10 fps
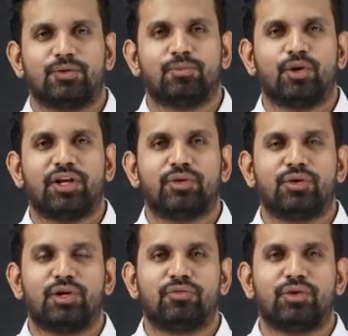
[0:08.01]
Good morning to
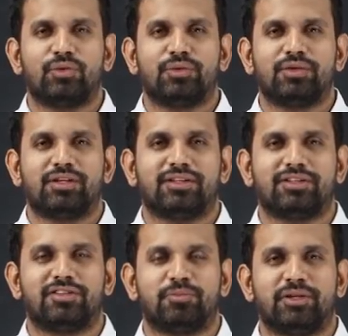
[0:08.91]
all of you.
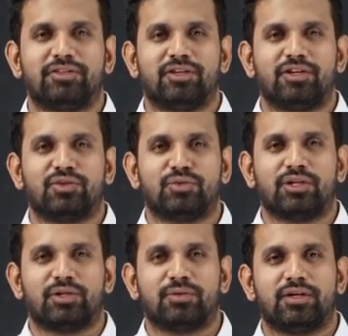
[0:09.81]
This is me, Sayyed
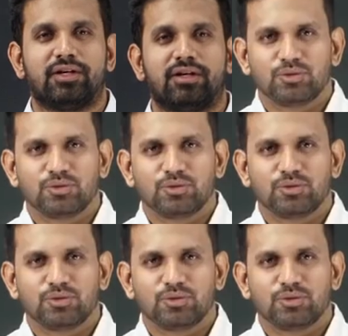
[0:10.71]
Sujathullah.